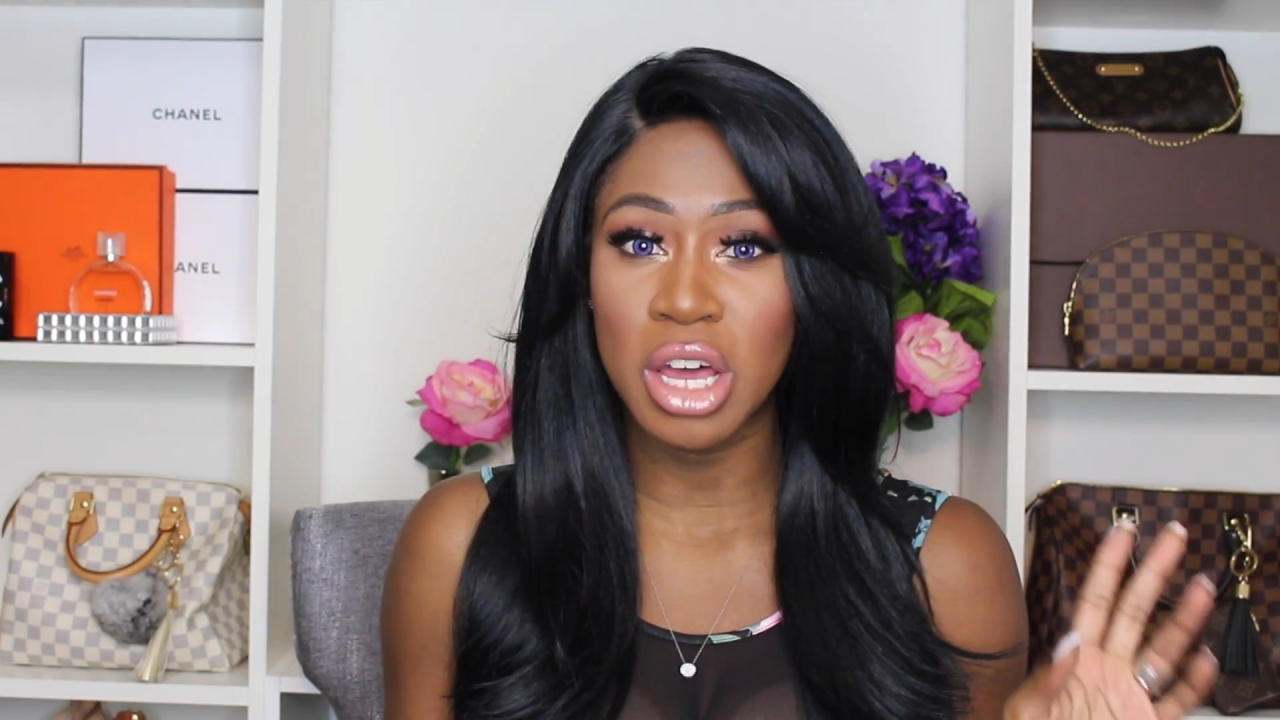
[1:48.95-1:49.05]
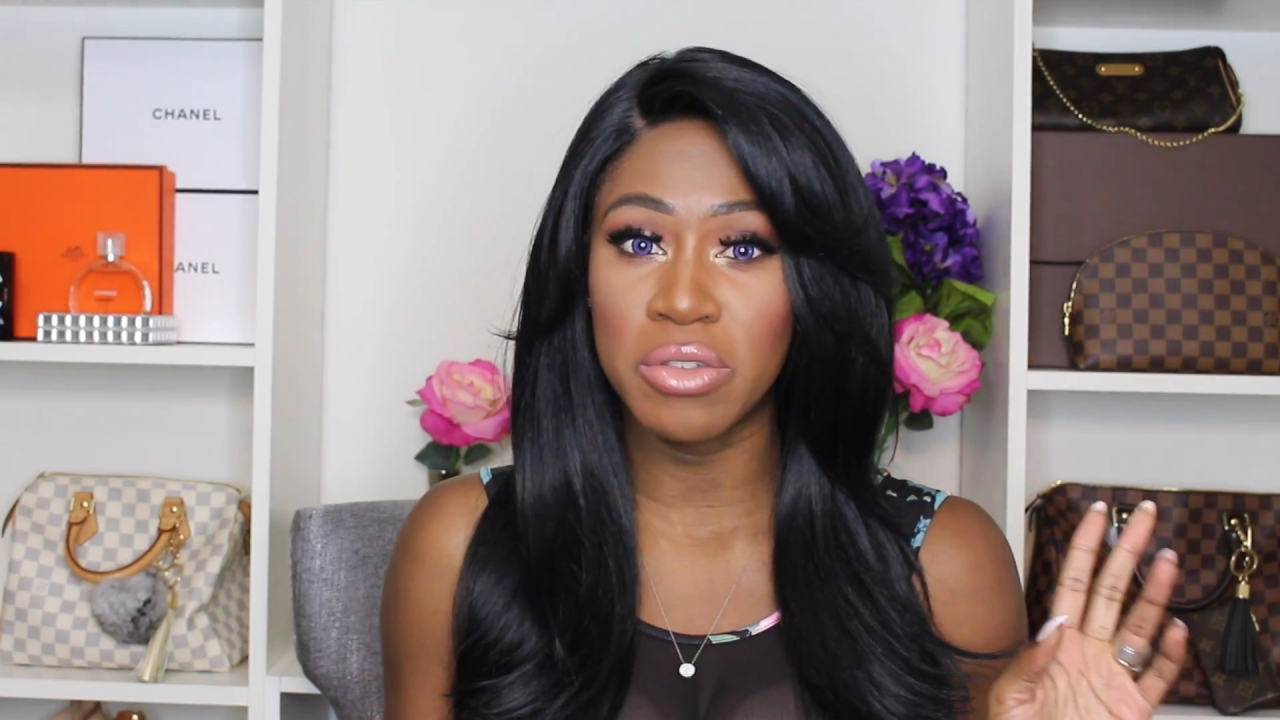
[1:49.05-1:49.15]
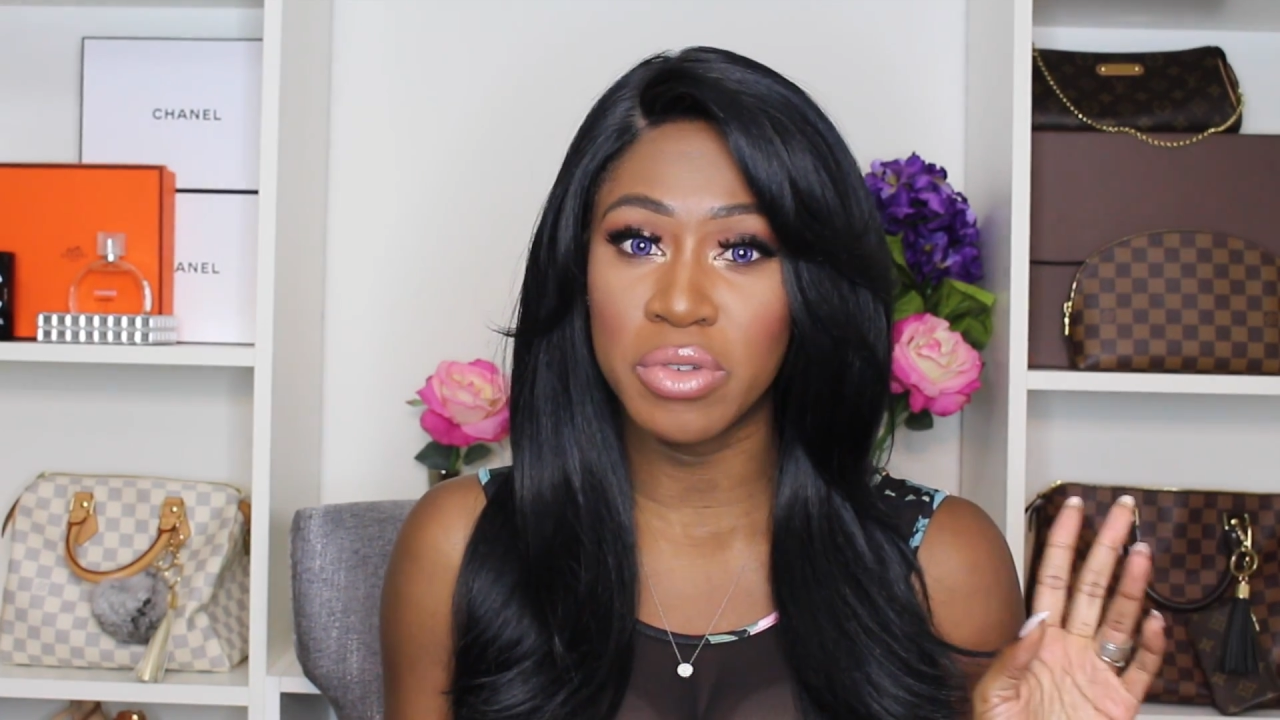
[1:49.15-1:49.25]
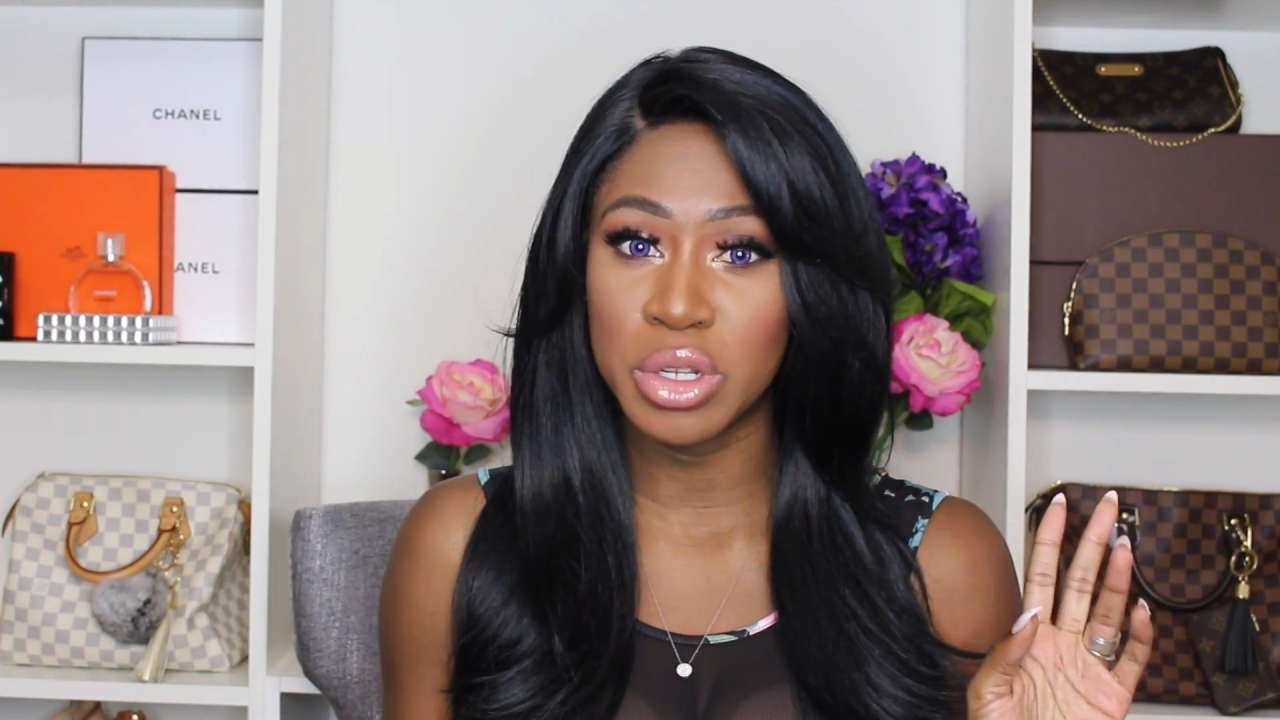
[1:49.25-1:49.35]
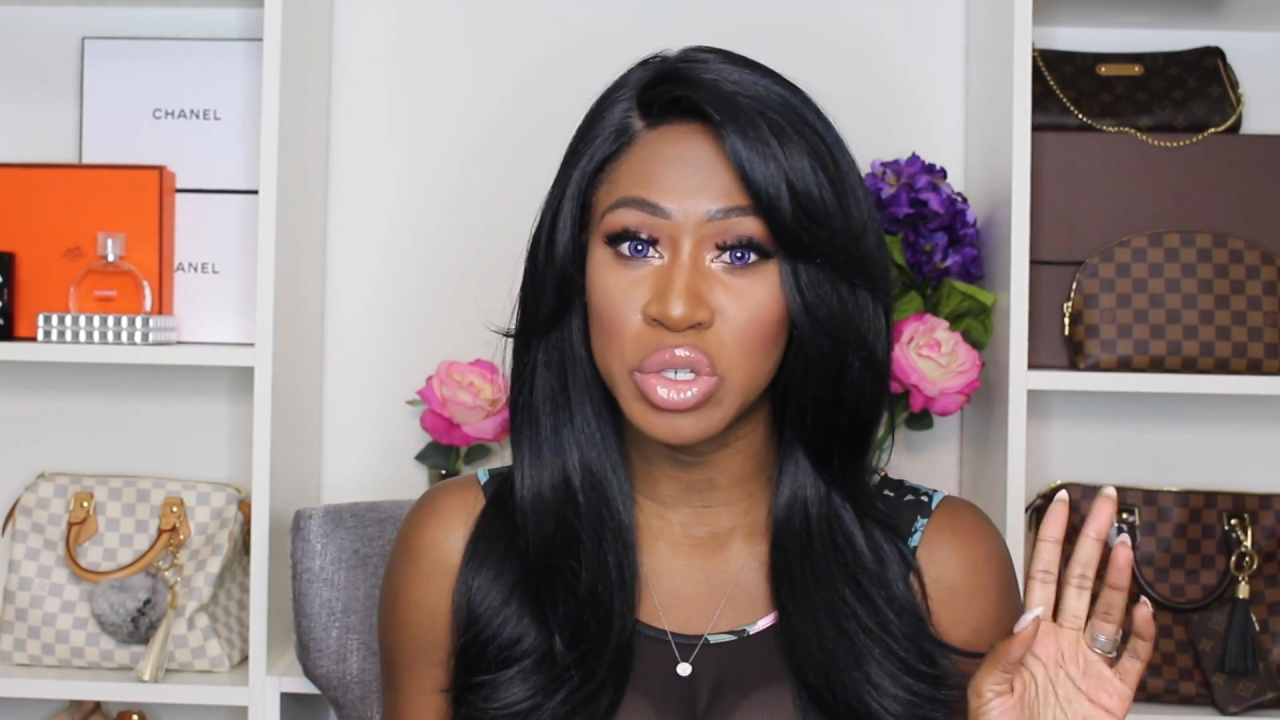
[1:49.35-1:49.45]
of